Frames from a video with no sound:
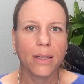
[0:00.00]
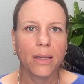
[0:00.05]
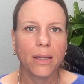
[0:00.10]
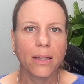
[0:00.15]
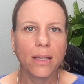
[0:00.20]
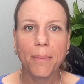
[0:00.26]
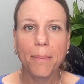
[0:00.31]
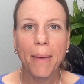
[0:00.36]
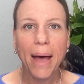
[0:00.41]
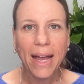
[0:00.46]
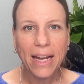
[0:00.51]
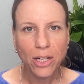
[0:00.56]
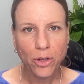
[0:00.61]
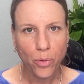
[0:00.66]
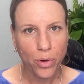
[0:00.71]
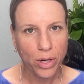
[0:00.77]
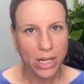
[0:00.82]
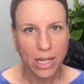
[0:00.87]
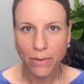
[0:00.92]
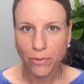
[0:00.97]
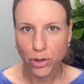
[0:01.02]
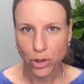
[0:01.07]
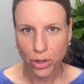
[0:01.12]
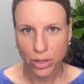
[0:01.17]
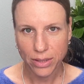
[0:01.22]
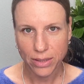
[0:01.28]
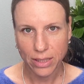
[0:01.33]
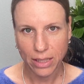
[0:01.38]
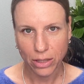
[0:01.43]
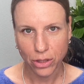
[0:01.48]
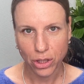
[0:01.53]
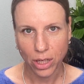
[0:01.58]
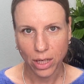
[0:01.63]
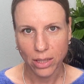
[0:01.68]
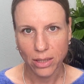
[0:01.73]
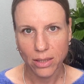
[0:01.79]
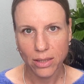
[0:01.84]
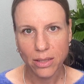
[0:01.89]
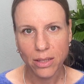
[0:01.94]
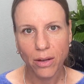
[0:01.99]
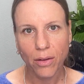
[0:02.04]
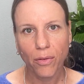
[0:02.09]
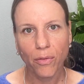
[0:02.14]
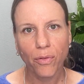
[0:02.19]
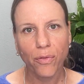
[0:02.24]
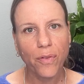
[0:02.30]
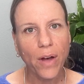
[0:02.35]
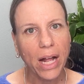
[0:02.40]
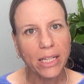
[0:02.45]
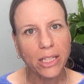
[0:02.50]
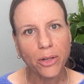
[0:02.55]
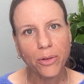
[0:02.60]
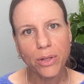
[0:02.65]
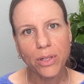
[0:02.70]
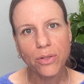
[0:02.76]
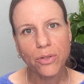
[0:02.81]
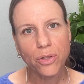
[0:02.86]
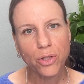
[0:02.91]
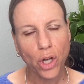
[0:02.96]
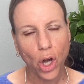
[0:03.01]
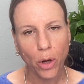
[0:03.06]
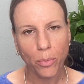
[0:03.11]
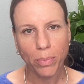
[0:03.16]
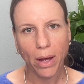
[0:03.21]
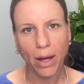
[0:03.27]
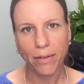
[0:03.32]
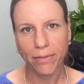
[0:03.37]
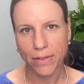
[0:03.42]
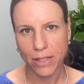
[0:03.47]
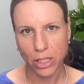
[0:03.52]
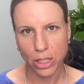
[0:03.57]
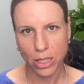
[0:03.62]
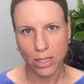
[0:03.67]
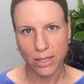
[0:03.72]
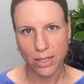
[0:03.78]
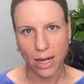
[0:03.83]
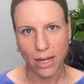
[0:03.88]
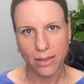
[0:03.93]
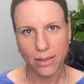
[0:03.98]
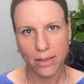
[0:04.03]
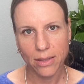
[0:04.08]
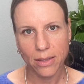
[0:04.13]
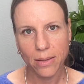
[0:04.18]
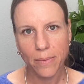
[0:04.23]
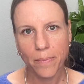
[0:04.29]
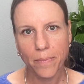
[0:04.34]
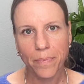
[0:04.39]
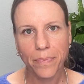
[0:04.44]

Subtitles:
The minority of jurisdictions follow the scope of vision test.